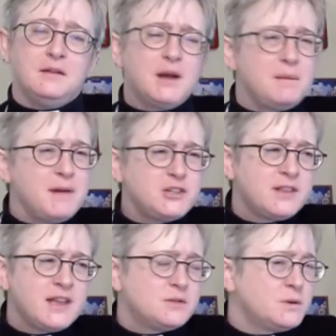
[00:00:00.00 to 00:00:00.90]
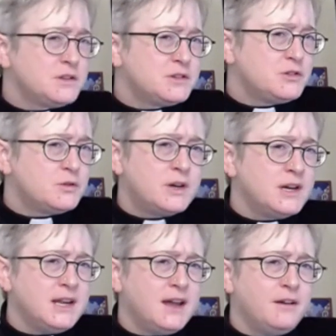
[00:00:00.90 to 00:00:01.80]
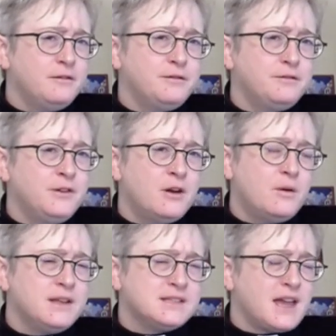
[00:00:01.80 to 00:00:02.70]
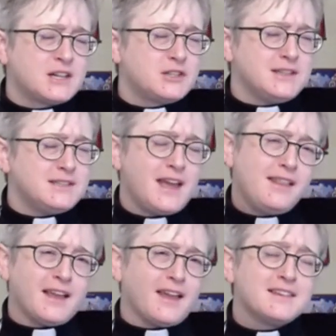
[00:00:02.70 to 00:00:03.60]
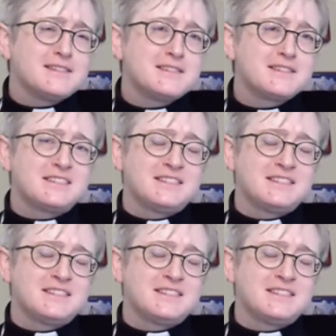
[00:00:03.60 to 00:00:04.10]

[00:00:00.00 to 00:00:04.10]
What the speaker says: But I'm not sure that's what the story of Noah is actually telling us.